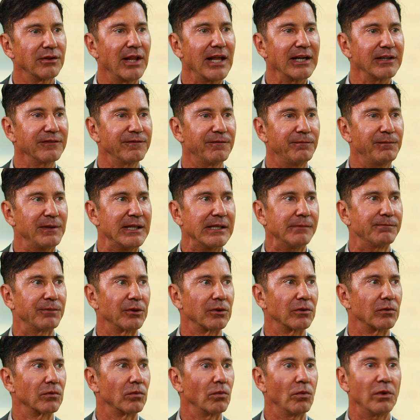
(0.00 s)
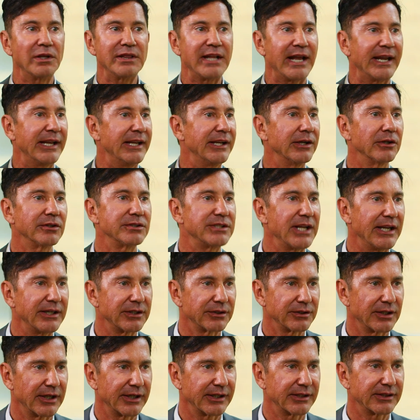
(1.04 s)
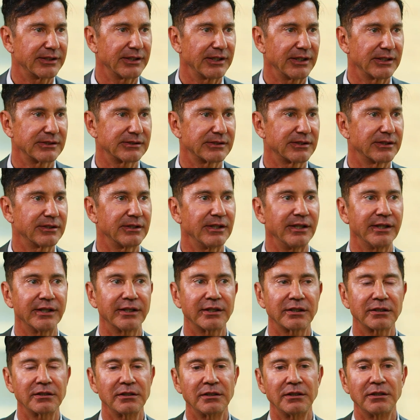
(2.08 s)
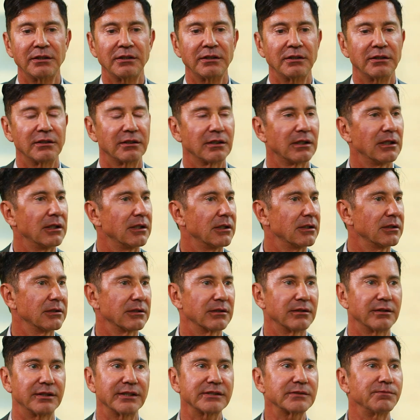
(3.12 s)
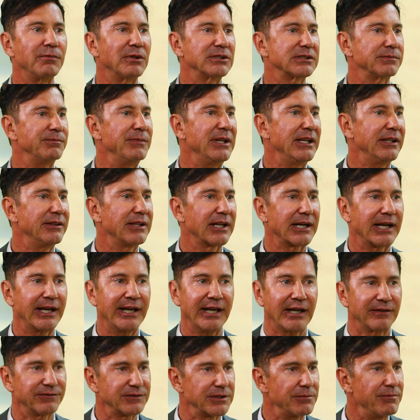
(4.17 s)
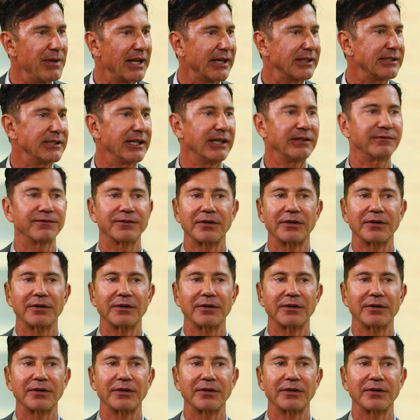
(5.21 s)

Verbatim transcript: lot of people, when they hear data like this, think Ah, this must mean that I have to meditate